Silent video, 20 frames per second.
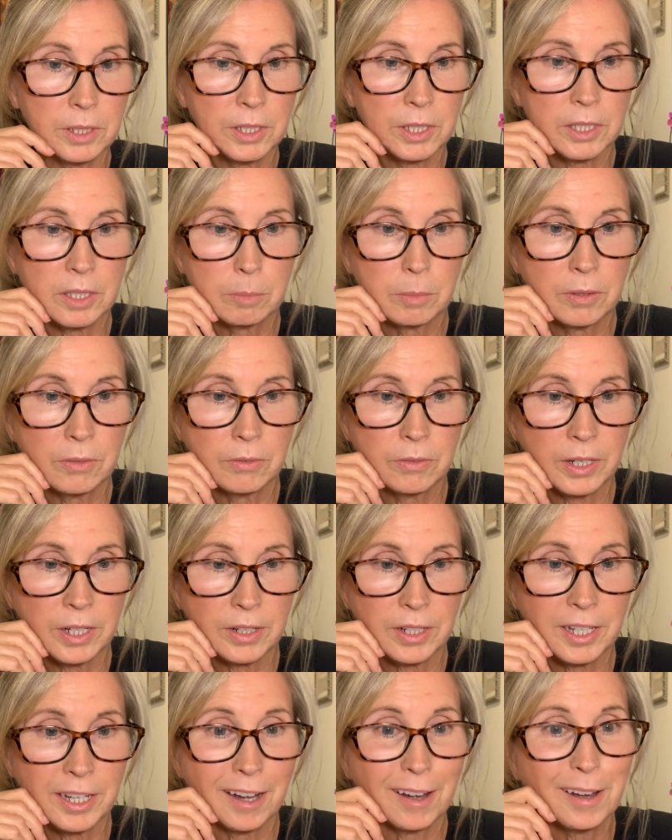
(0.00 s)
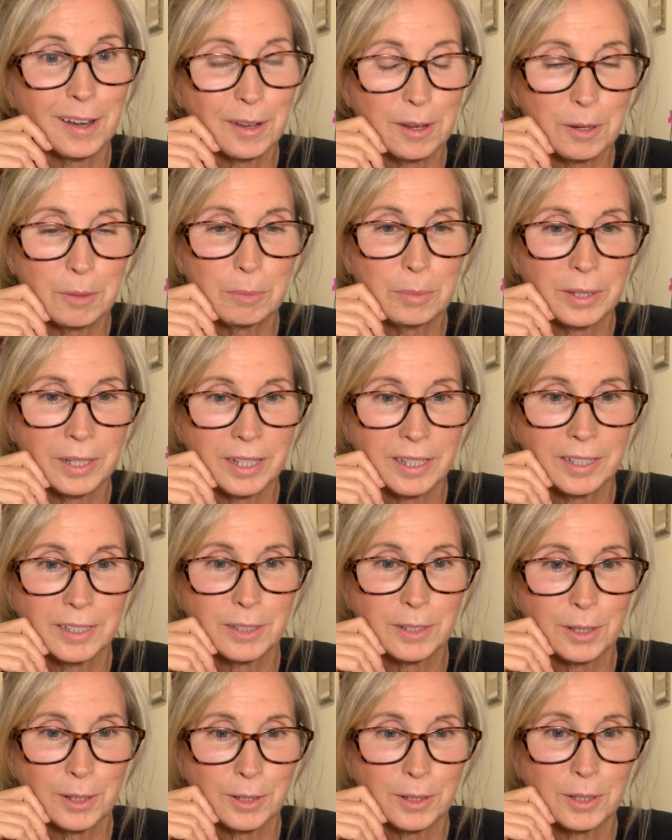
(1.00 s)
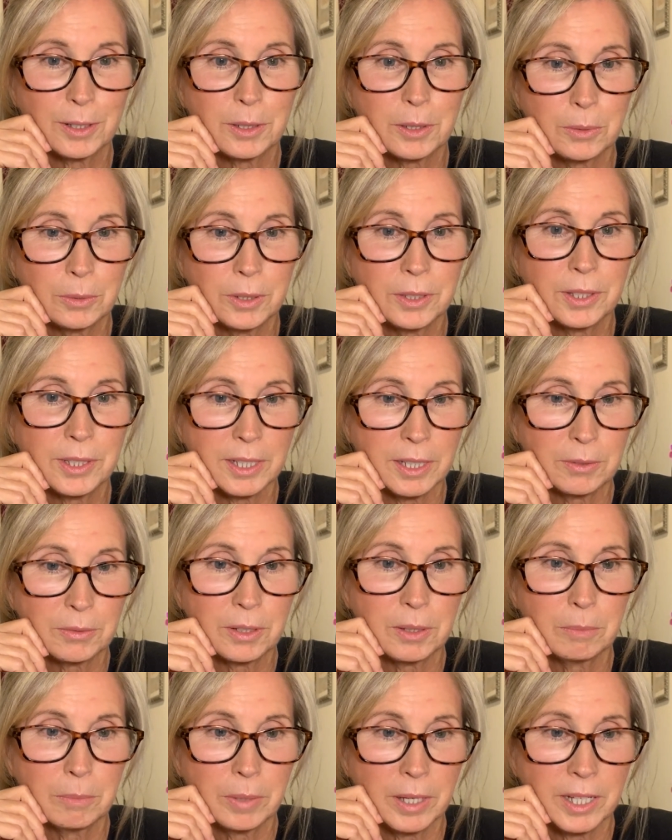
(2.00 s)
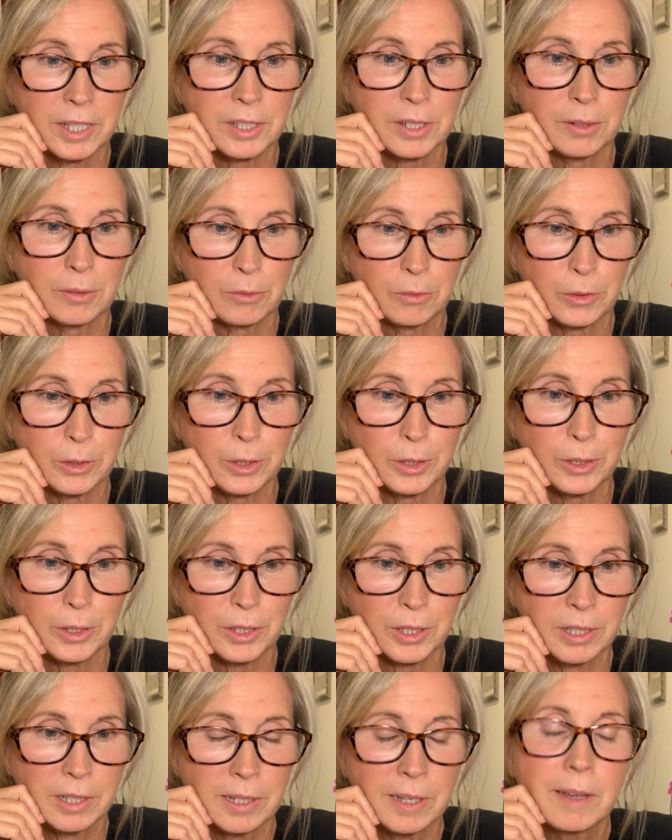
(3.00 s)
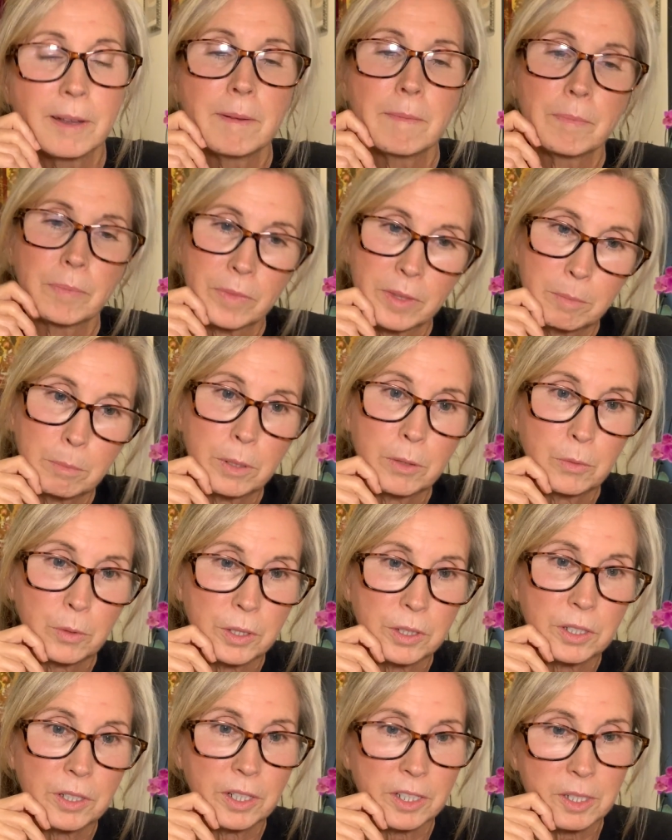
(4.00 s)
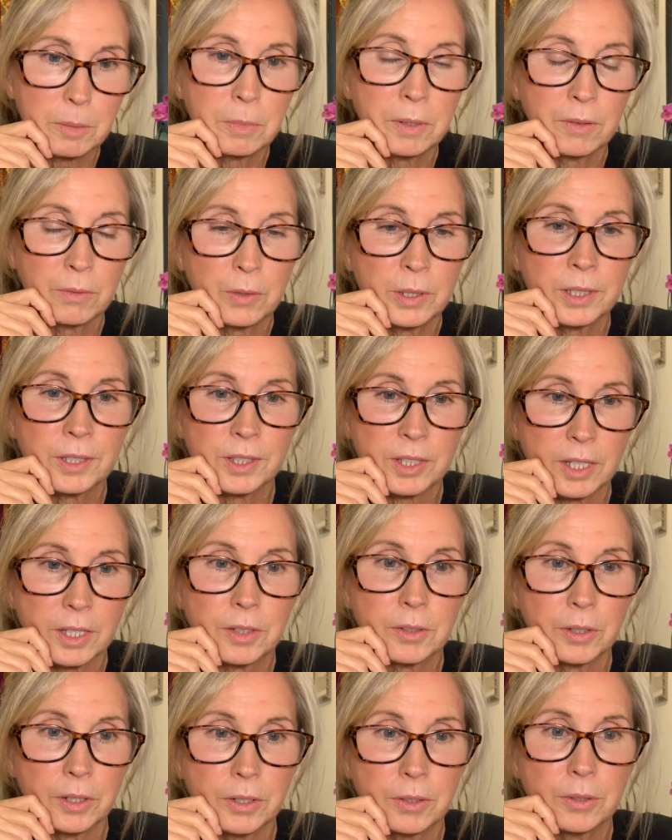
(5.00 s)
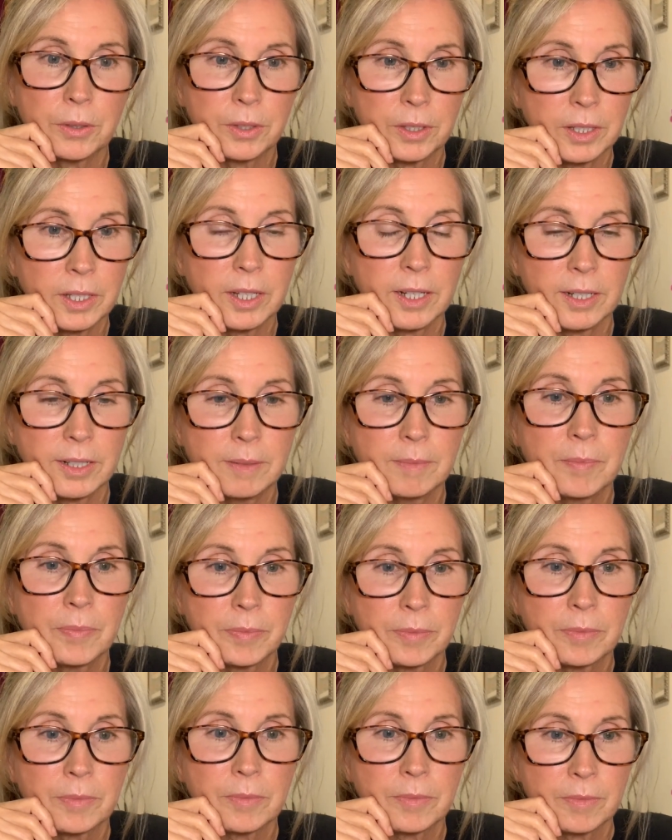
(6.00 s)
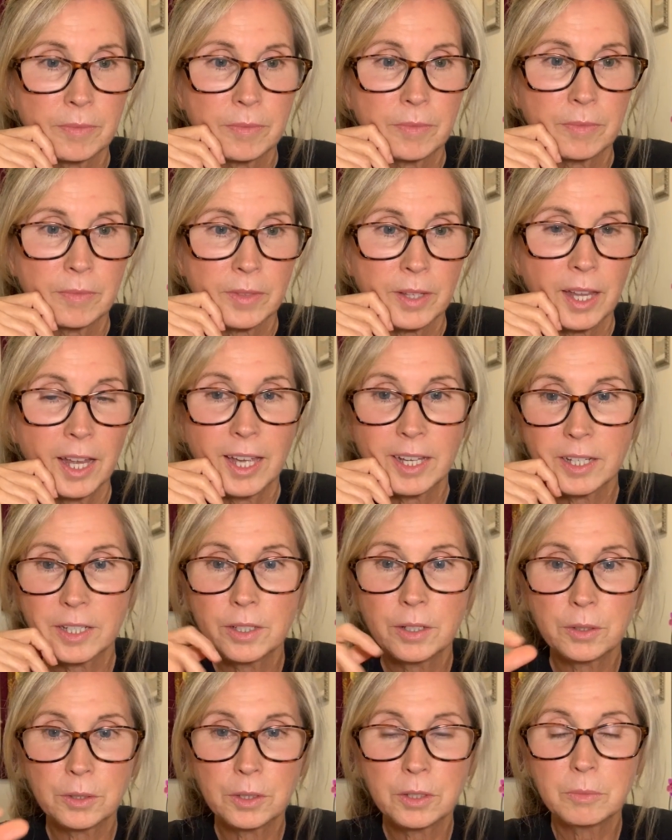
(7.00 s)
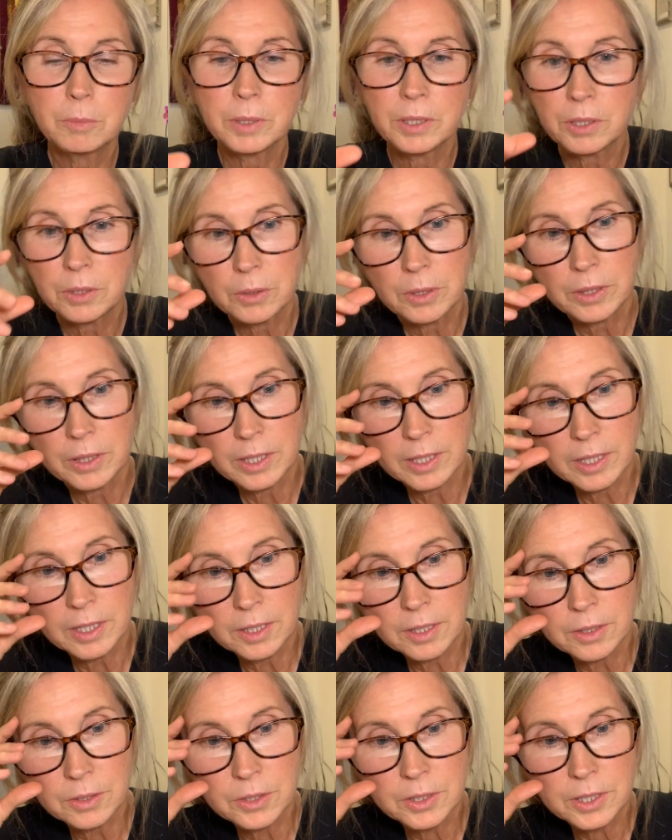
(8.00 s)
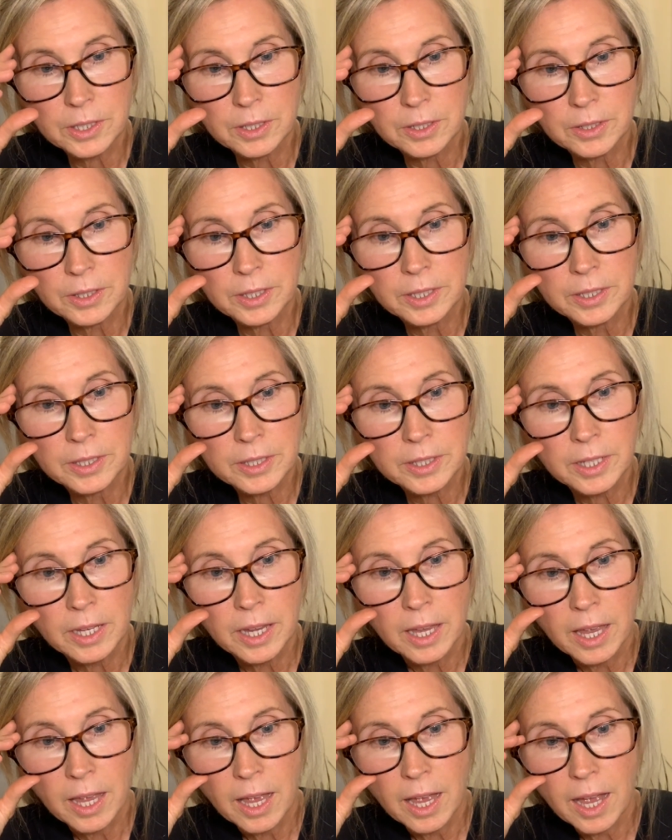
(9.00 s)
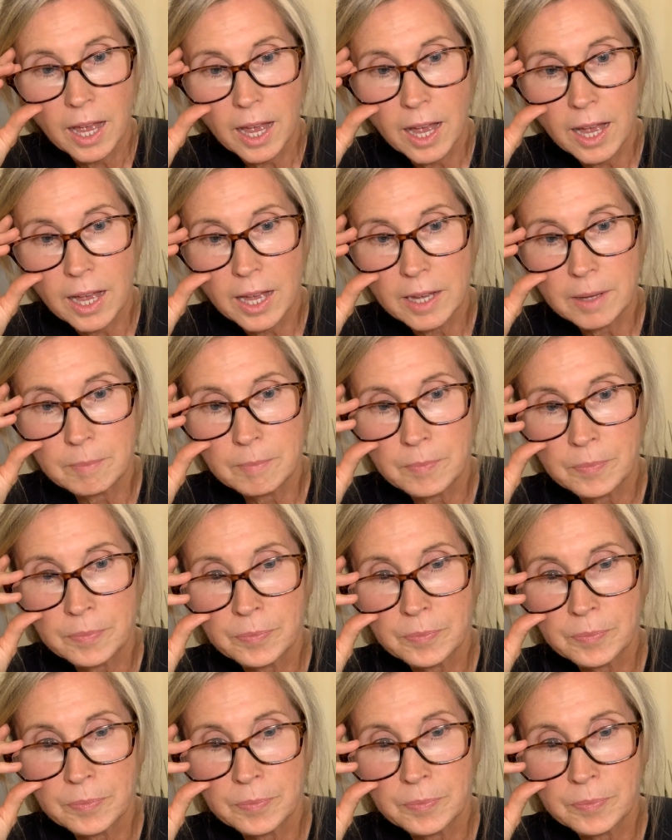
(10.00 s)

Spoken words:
has been very eye-opening and turning towards self-compassion first before judgment feels like growth. Yeah. And I know you've been doing the ego series, and